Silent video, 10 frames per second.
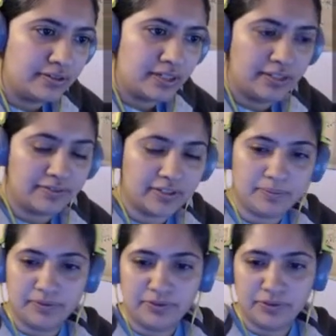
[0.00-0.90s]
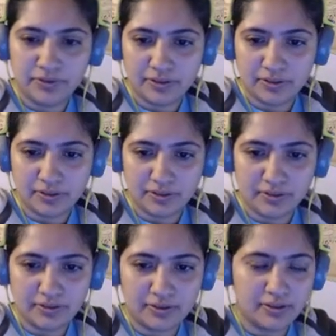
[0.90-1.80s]
have a couple of choices
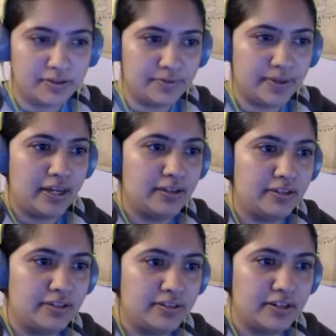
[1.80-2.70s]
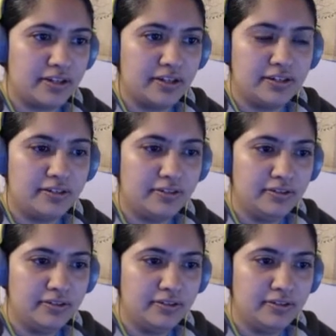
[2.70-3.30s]
because we hadn't decided.